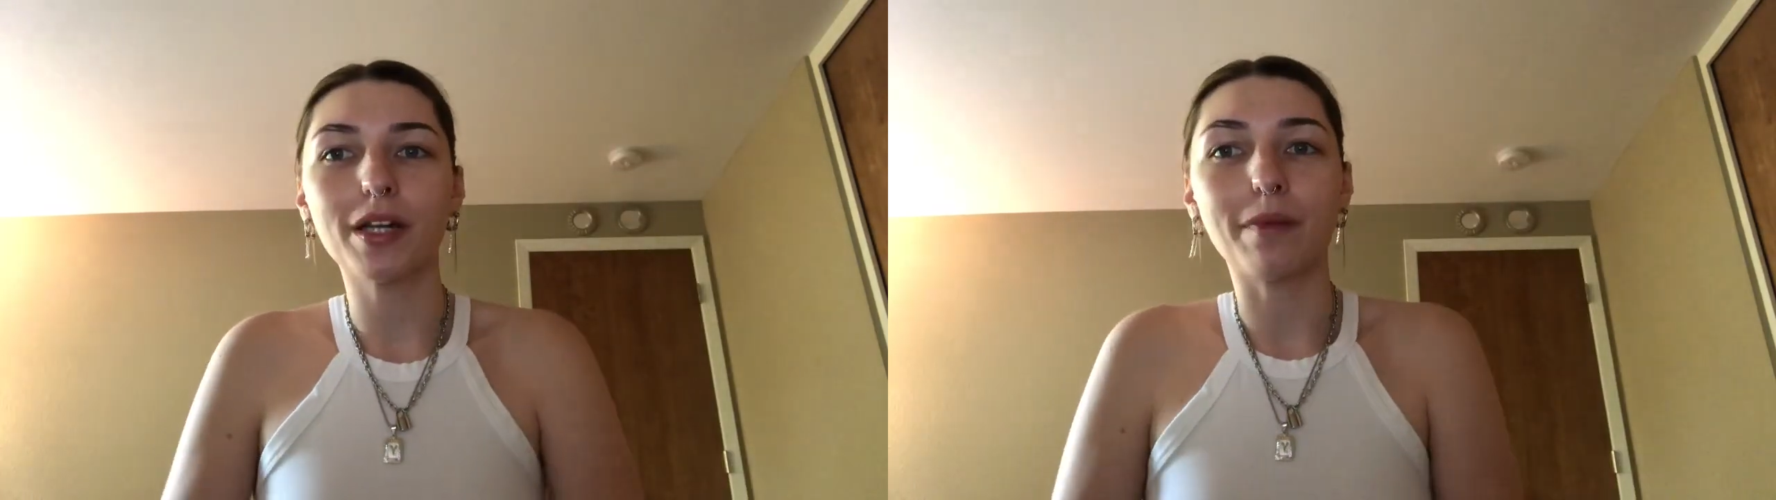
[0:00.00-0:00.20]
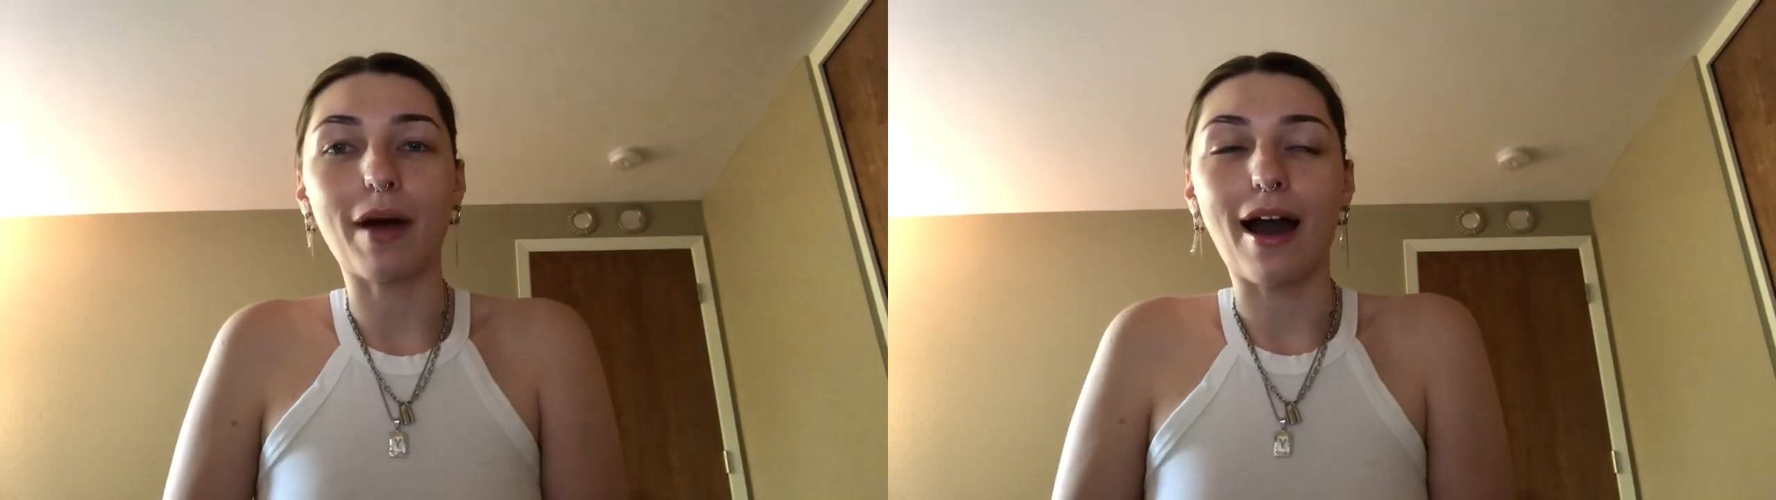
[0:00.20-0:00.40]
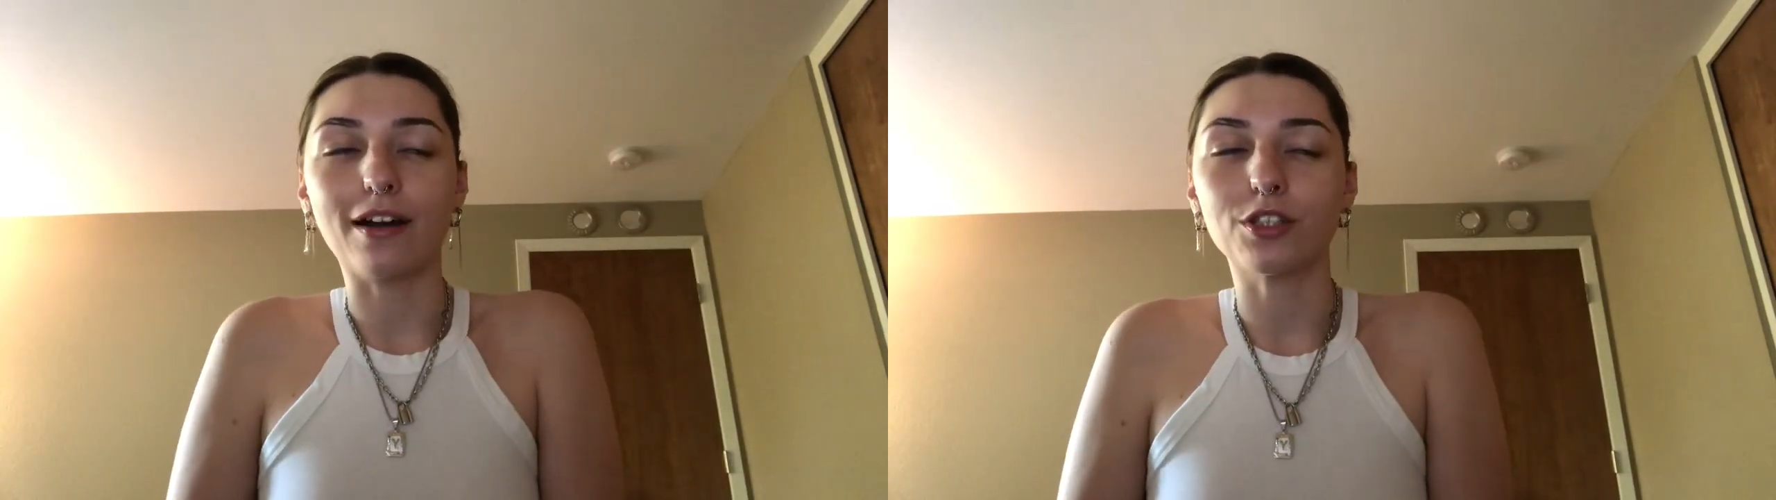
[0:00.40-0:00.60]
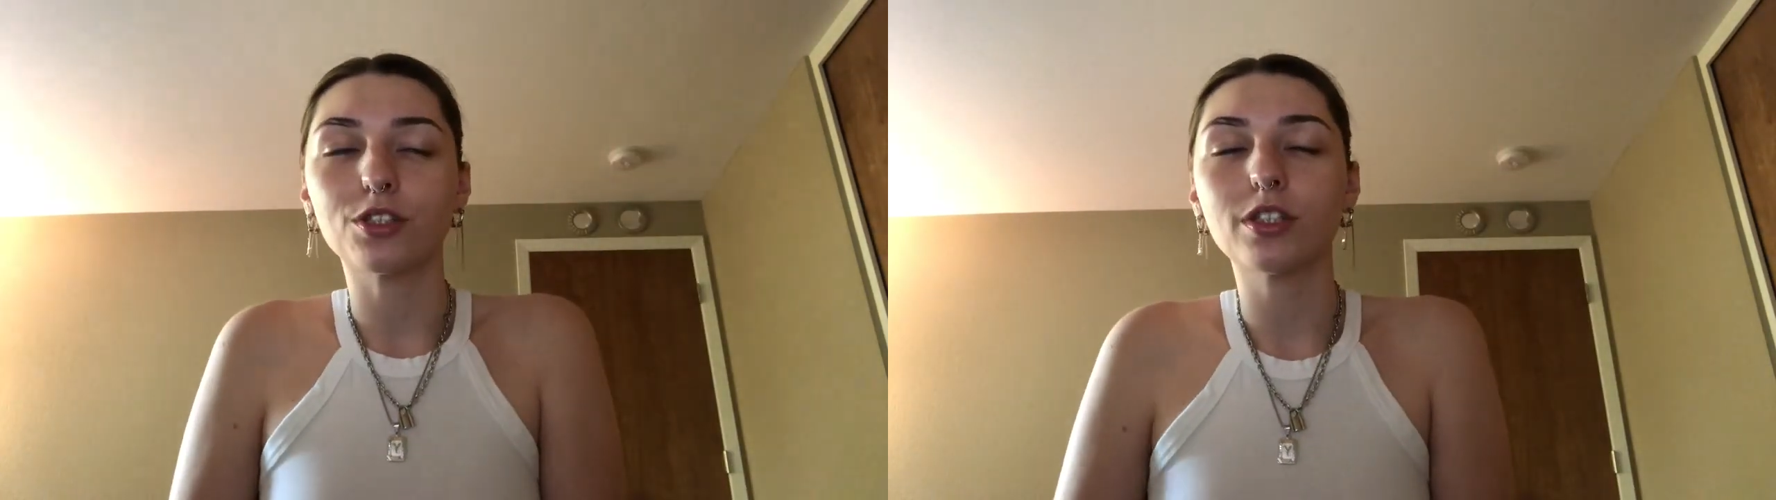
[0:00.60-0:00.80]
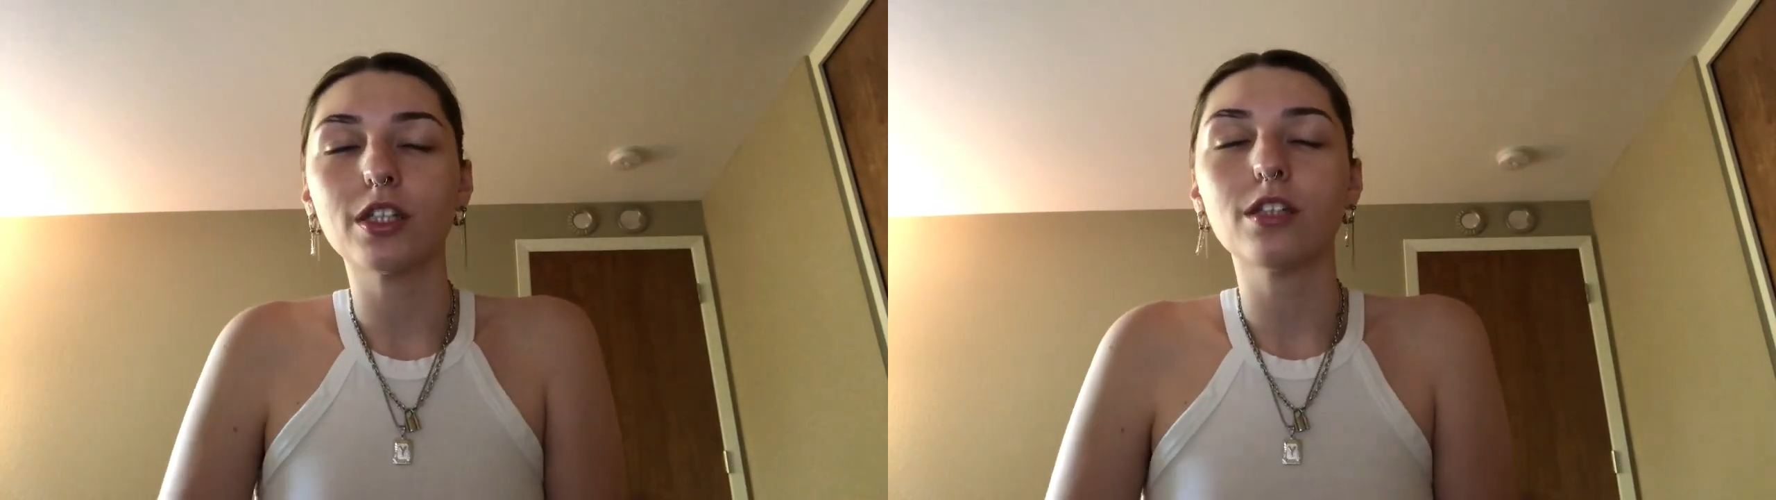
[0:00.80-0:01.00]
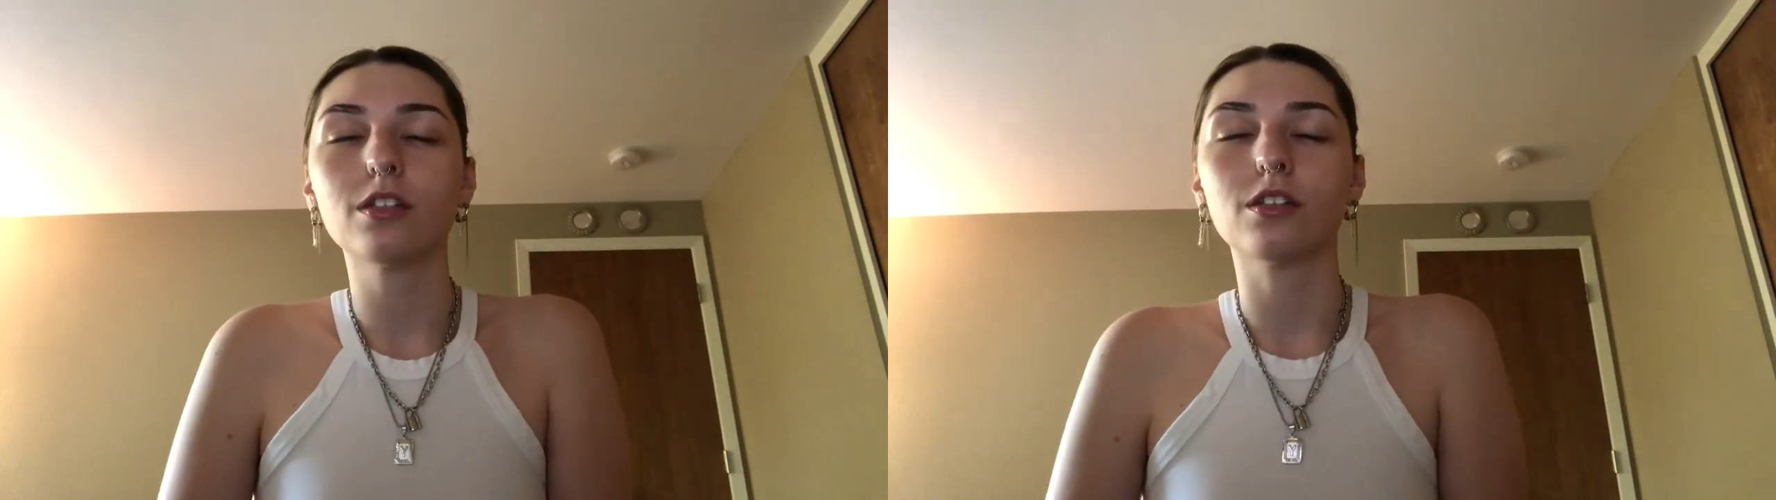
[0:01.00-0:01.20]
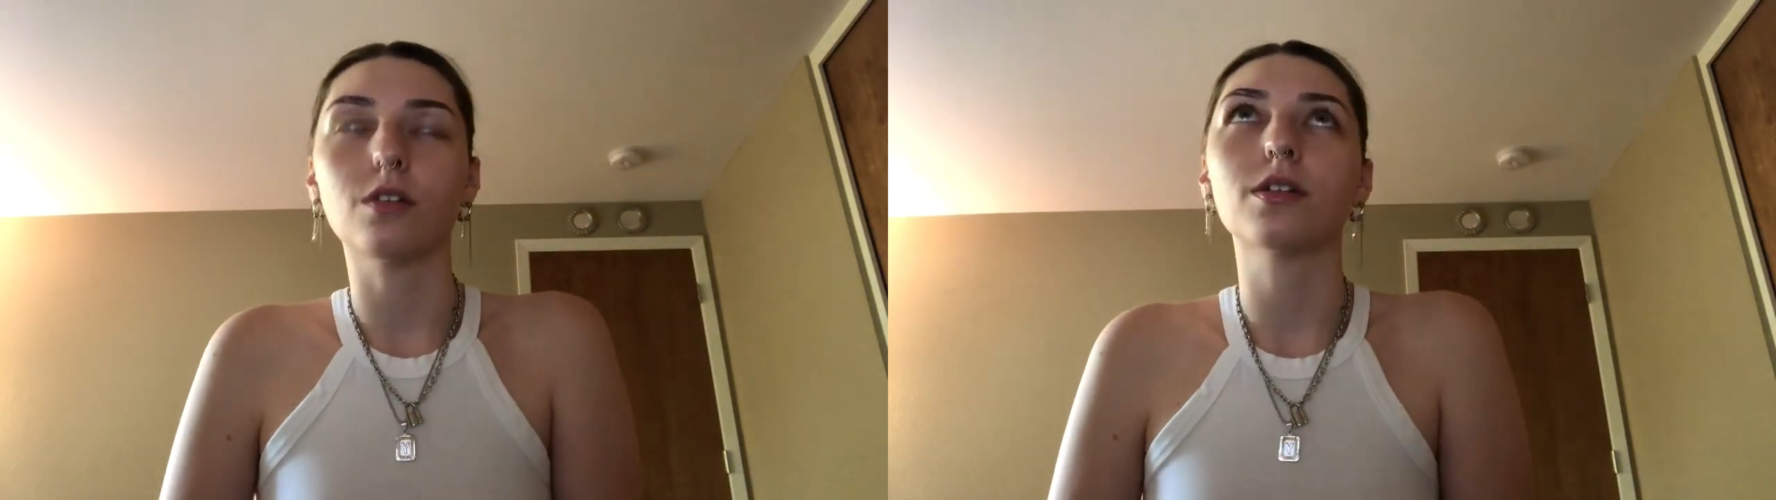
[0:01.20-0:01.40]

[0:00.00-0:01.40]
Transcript: I'm actually so